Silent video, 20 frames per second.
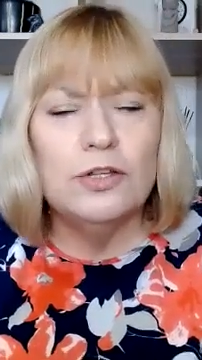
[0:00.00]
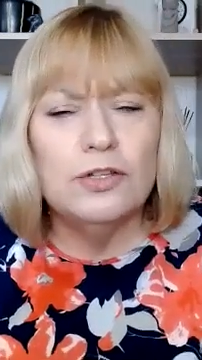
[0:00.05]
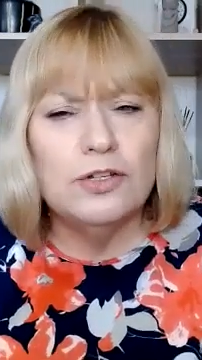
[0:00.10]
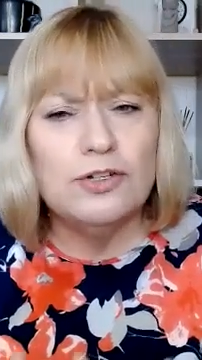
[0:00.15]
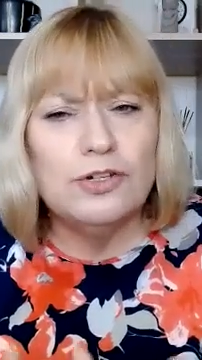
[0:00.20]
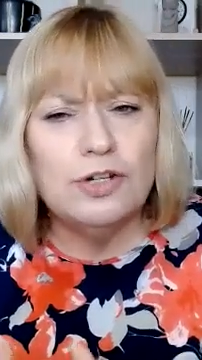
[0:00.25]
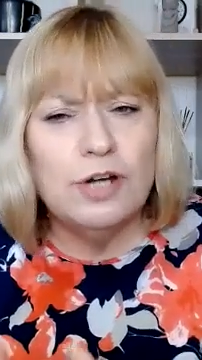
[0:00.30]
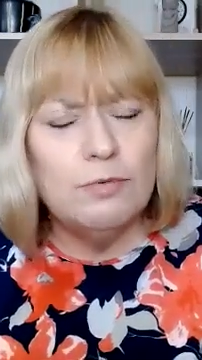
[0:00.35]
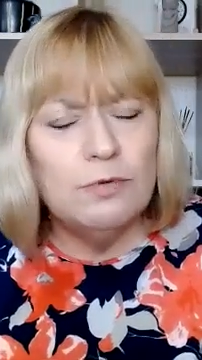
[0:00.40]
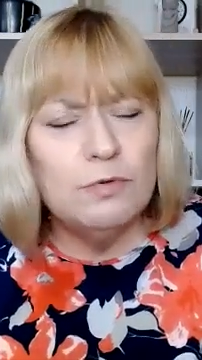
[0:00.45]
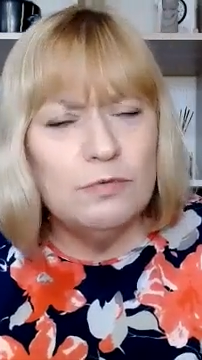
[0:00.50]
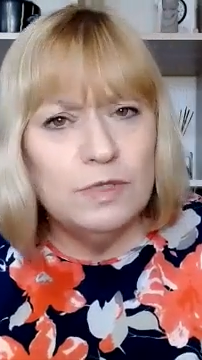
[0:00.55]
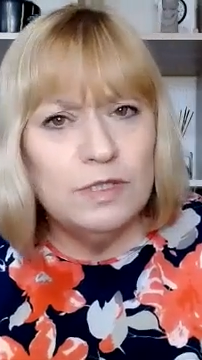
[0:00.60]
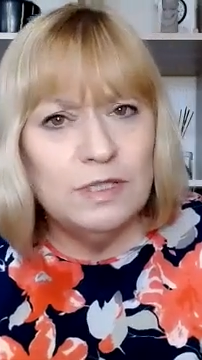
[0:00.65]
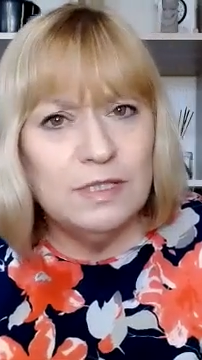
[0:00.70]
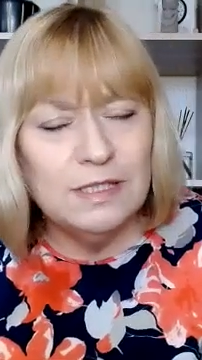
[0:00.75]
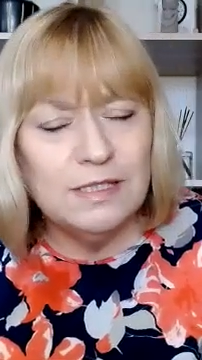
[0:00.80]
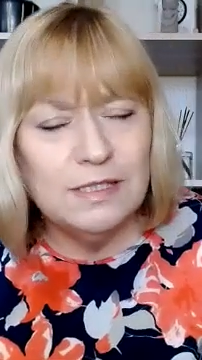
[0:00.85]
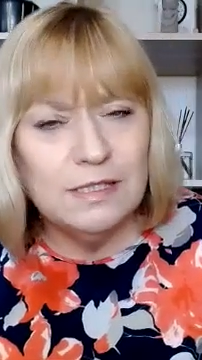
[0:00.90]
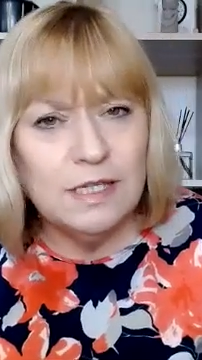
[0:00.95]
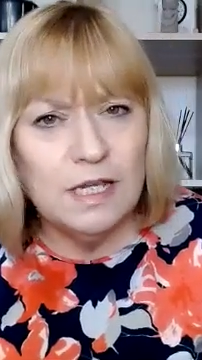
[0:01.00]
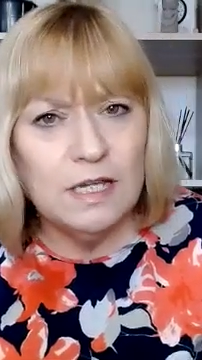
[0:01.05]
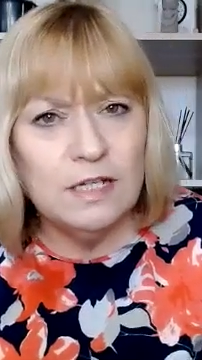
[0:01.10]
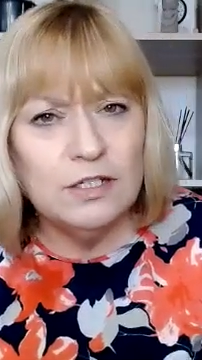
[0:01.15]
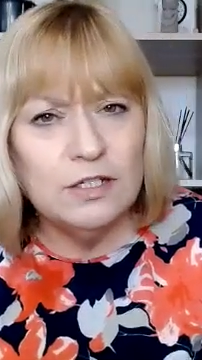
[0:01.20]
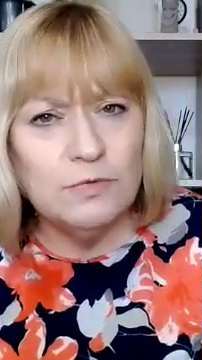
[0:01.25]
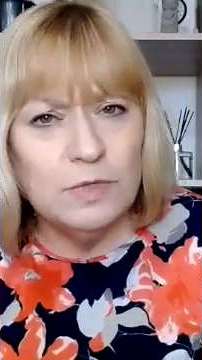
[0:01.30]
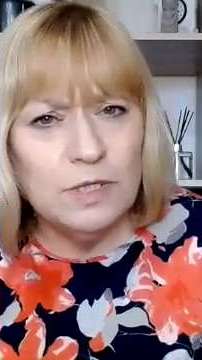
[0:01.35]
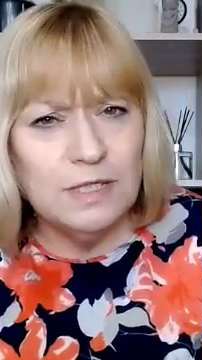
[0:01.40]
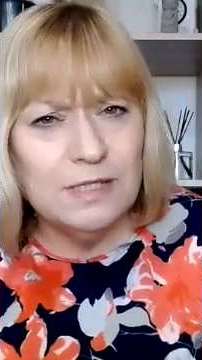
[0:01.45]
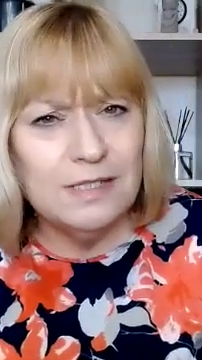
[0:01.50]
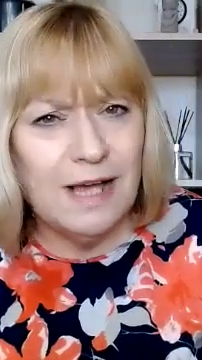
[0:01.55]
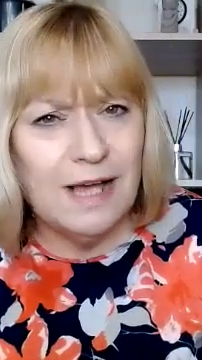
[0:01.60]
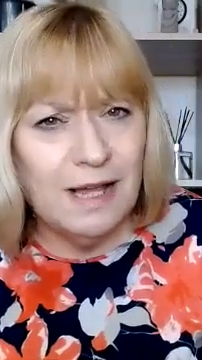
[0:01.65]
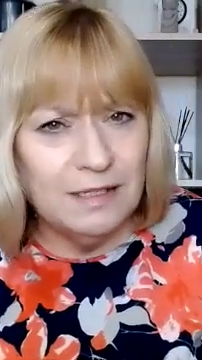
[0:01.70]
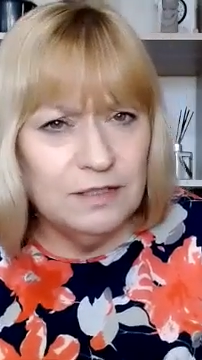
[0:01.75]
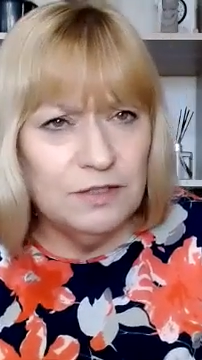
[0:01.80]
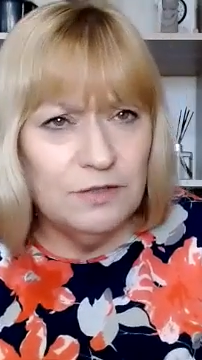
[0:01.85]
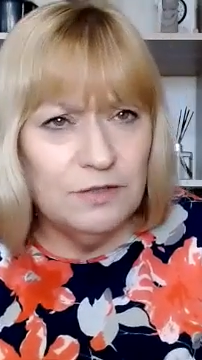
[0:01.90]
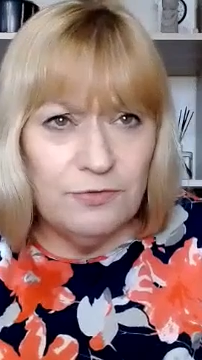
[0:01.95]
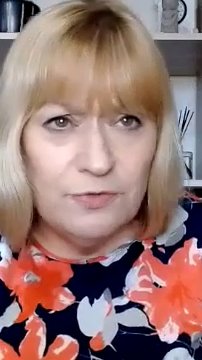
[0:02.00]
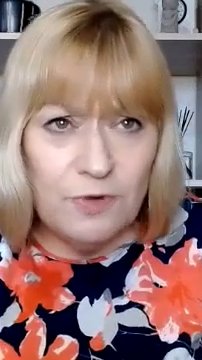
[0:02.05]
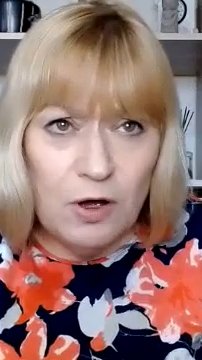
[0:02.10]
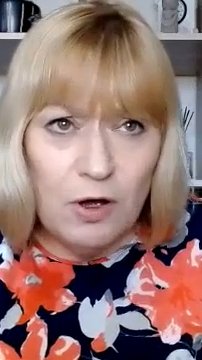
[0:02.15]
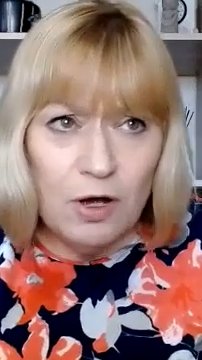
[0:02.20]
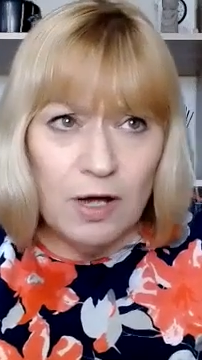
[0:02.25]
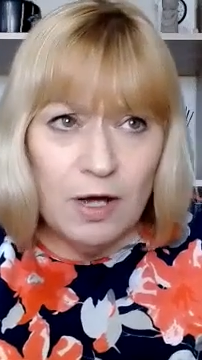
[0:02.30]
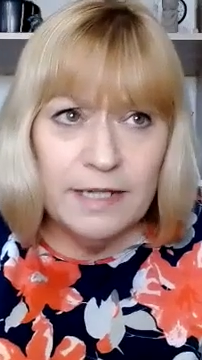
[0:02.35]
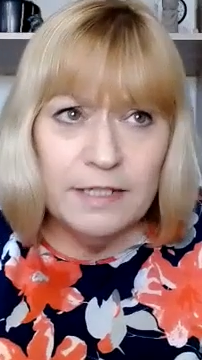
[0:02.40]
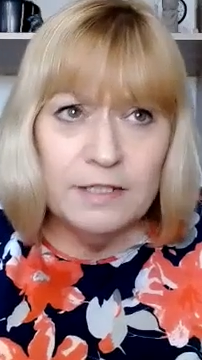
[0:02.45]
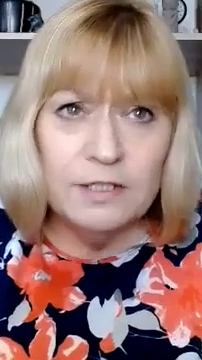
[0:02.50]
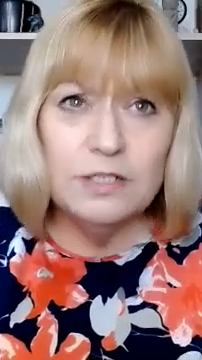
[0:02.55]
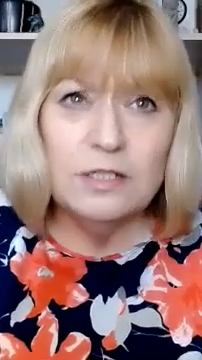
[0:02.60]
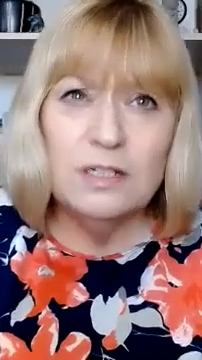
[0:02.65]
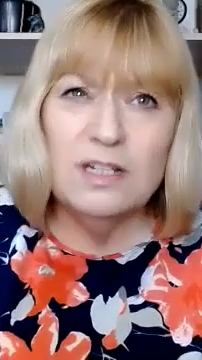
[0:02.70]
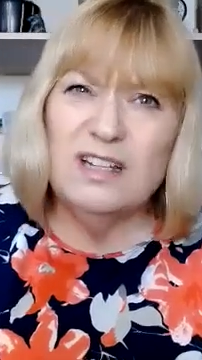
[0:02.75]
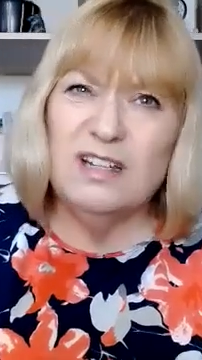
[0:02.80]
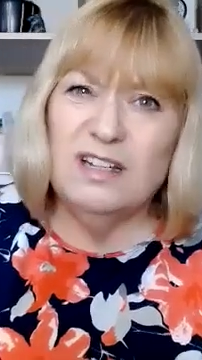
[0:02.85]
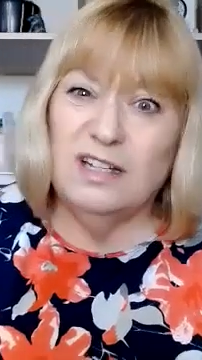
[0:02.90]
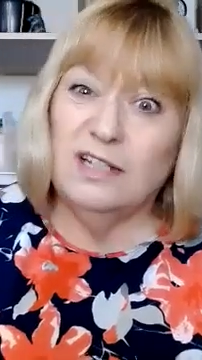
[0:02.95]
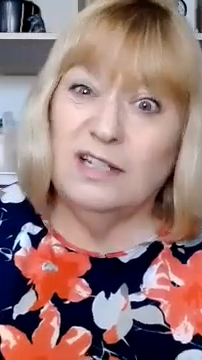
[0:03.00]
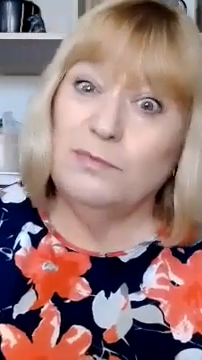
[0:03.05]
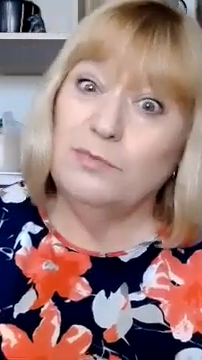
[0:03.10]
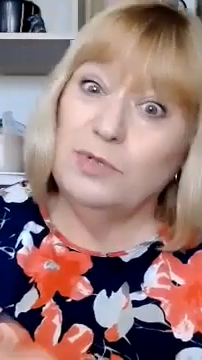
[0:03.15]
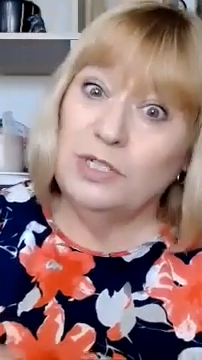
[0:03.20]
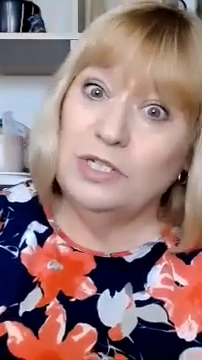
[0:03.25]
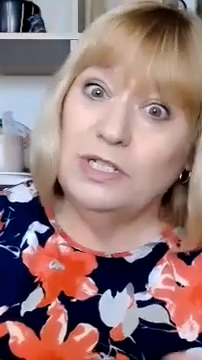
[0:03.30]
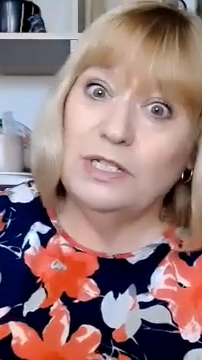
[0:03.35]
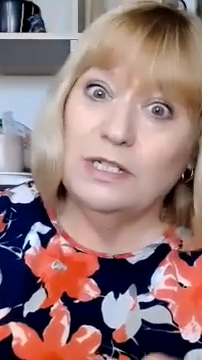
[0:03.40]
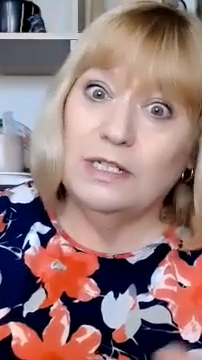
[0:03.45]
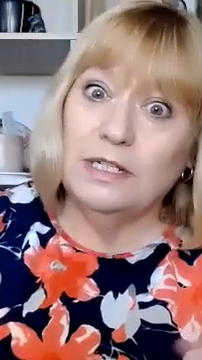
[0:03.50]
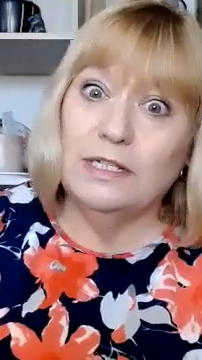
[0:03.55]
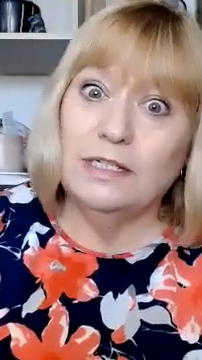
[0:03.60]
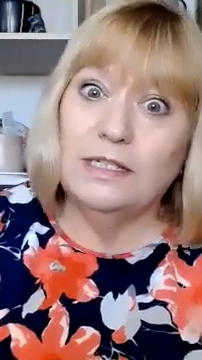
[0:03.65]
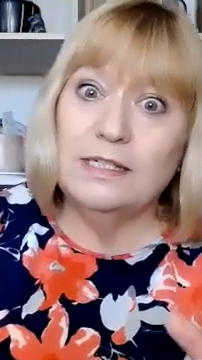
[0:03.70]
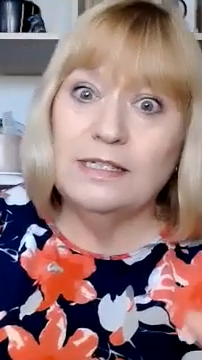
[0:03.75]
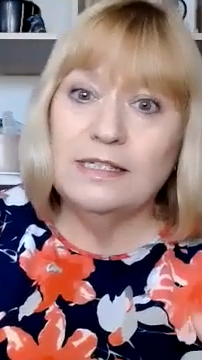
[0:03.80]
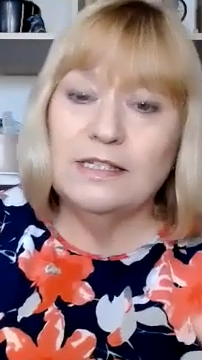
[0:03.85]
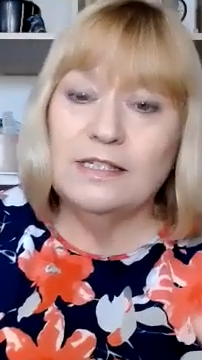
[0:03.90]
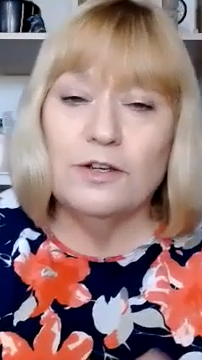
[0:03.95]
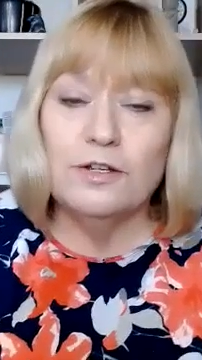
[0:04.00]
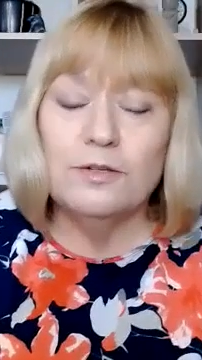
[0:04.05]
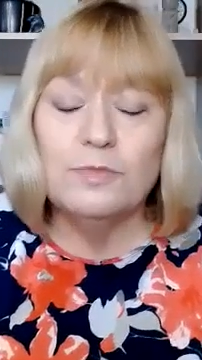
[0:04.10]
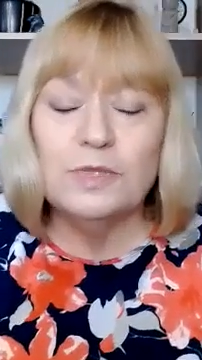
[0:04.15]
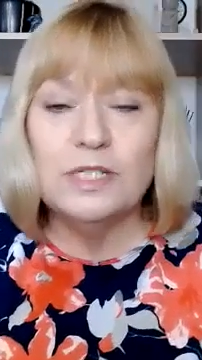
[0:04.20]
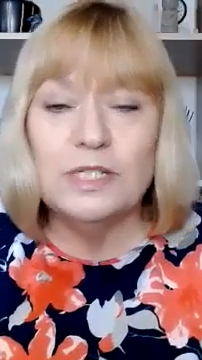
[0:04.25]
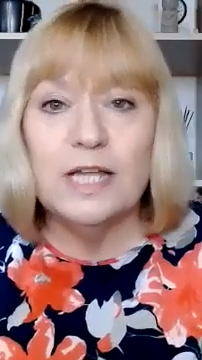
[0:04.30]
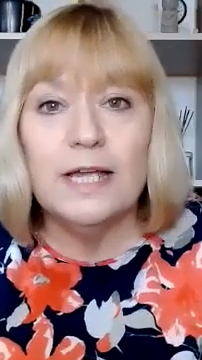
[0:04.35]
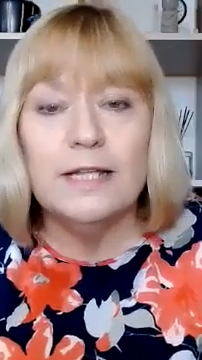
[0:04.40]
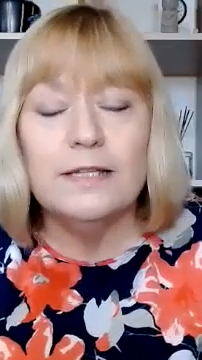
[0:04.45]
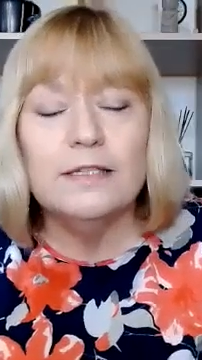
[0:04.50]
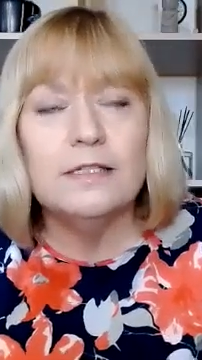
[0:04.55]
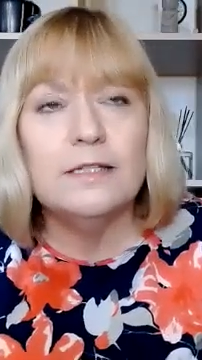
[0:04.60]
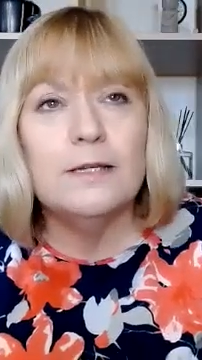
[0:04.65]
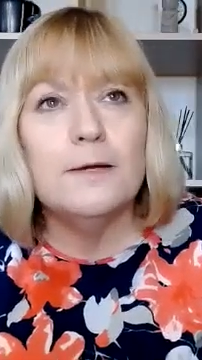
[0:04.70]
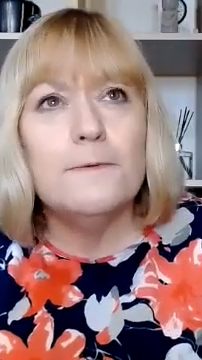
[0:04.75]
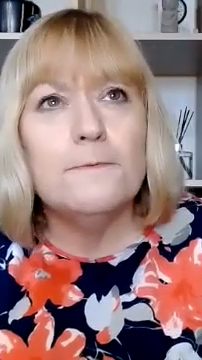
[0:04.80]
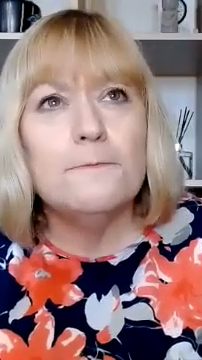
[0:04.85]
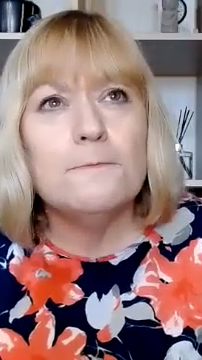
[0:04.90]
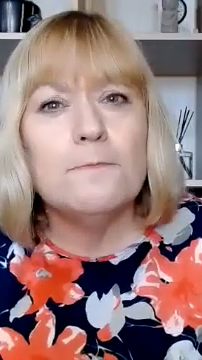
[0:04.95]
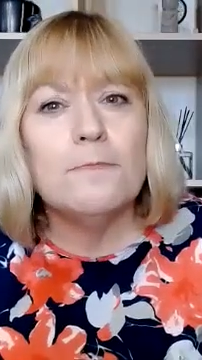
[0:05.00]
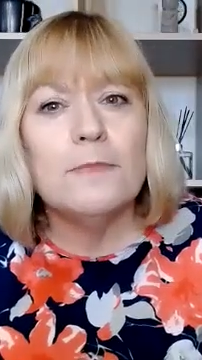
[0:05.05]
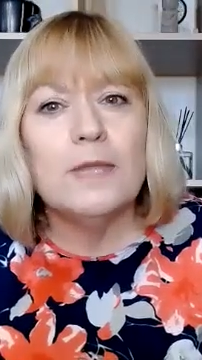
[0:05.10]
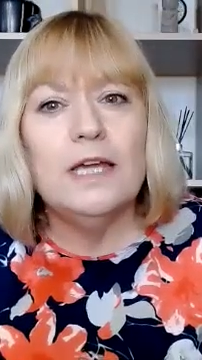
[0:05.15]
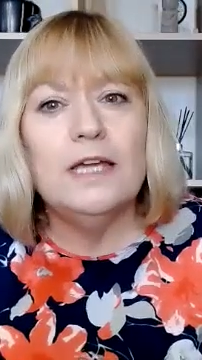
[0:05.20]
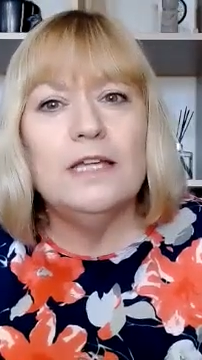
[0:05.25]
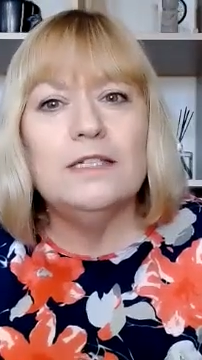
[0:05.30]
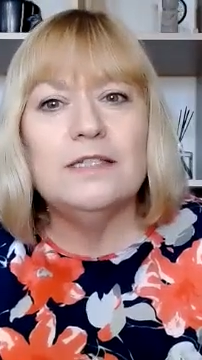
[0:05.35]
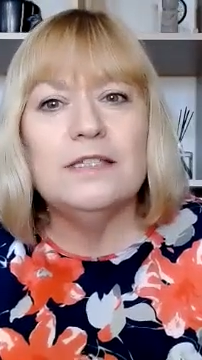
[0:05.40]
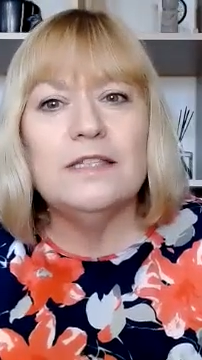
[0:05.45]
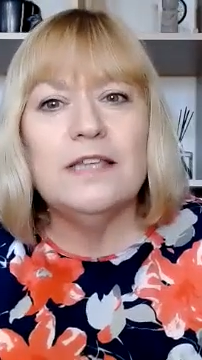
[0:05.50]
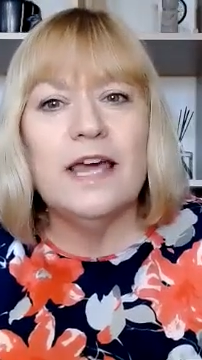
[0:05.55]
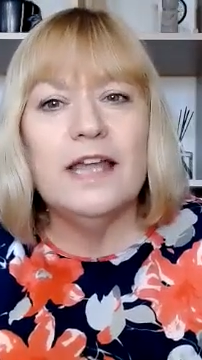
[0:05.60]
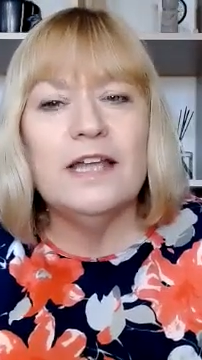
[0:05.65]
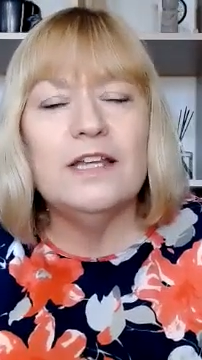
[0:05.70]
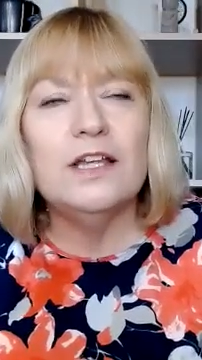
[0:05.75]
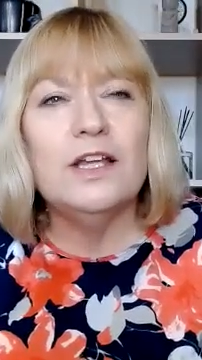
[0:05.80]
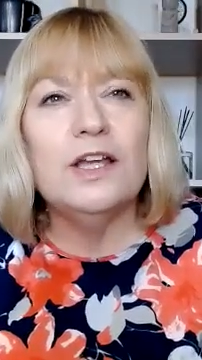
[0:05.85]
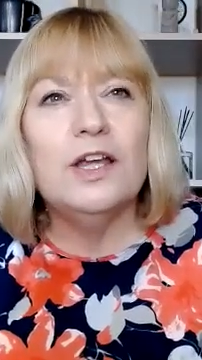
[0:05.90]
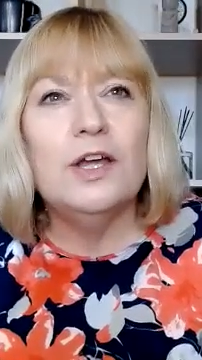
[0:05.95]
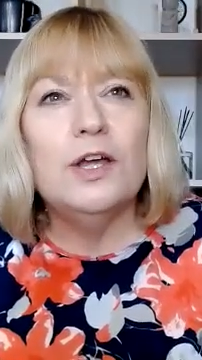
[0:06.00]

The trouble with this center when it's undefined, particularly in this circumstance, is that